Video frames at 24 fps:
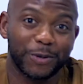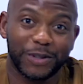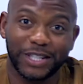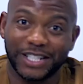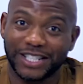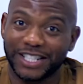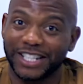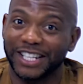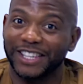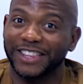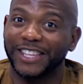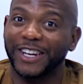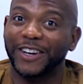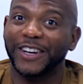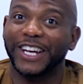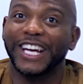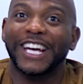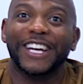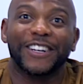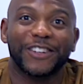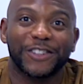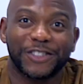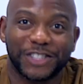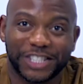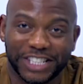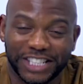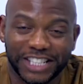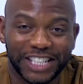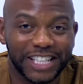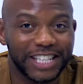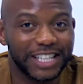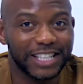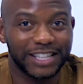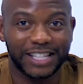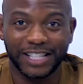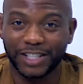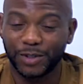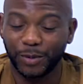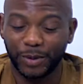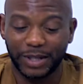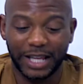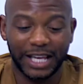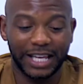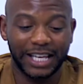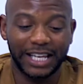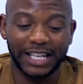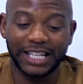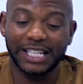This get their energy. This is where they
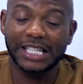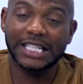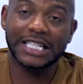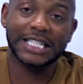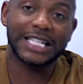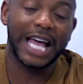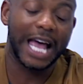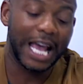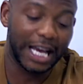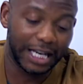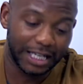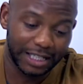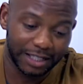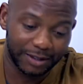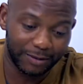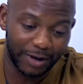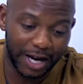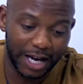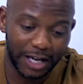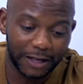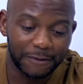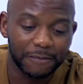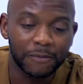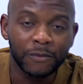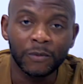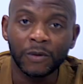get excited, right?